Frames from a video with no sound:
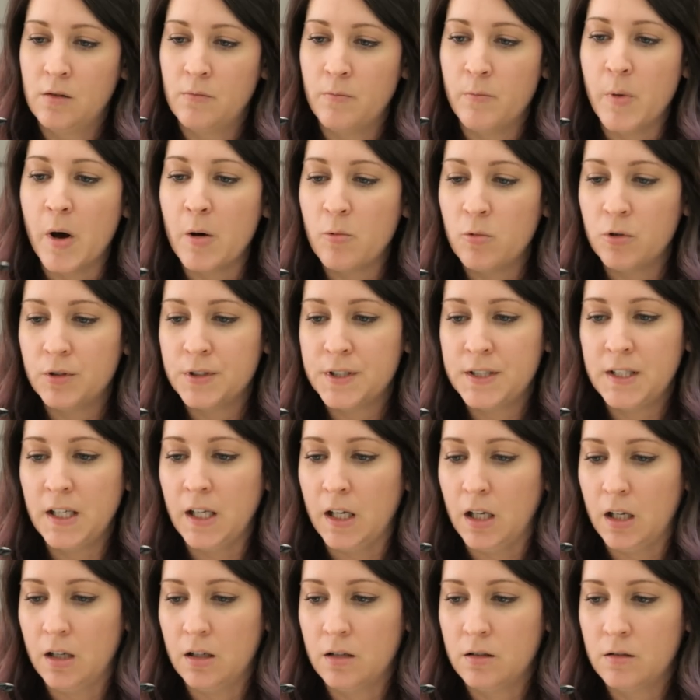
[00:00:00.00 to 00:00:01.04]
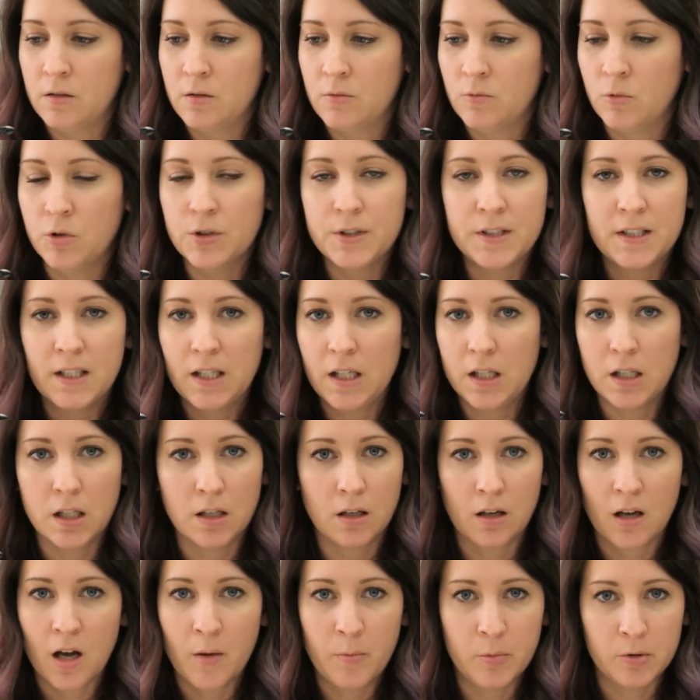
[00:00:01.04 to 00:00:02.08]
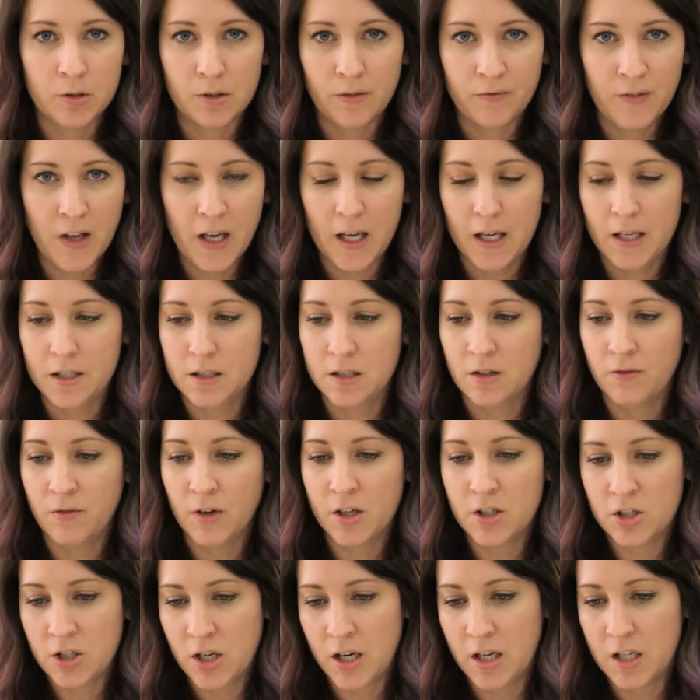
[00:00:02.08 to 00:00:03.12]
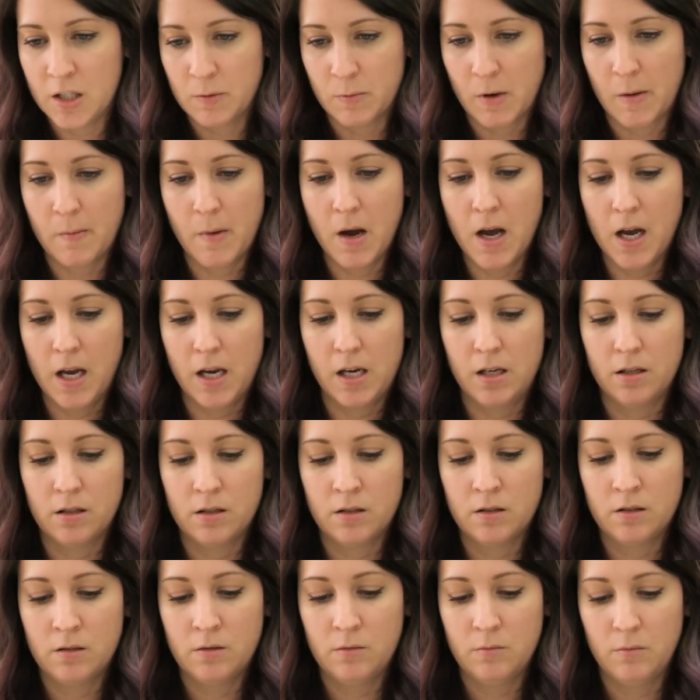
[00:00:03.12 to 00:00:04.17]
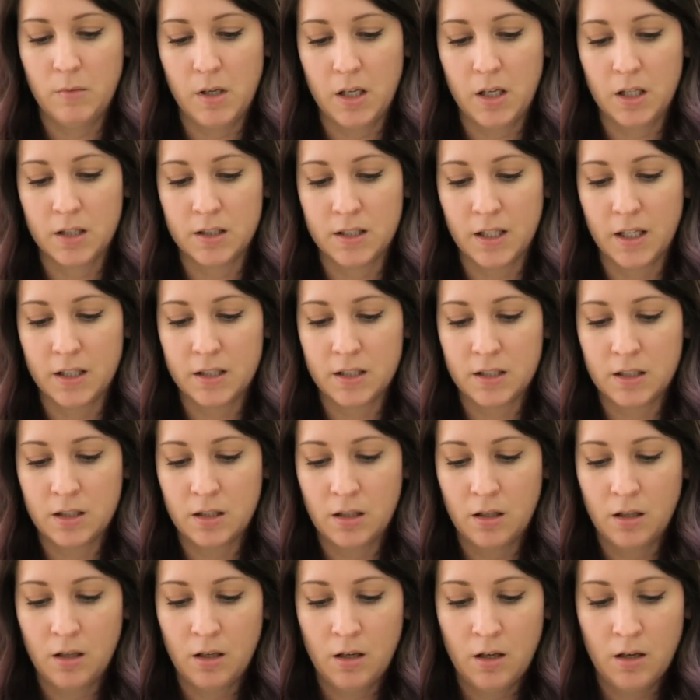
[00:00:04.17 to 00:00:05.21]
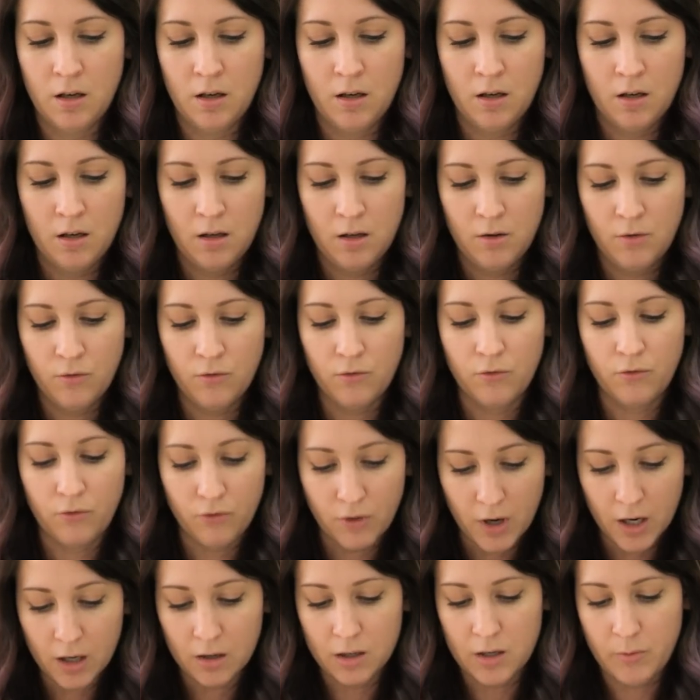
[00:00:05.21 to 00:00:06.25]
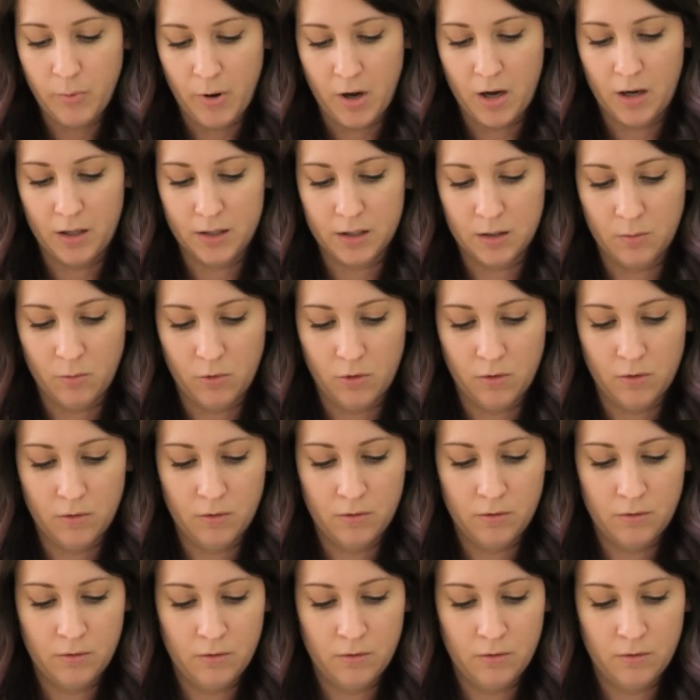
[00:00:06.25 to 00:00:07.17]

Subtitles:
but we'll see. We'll see in a couple of days if I change my mind, because that's very possible.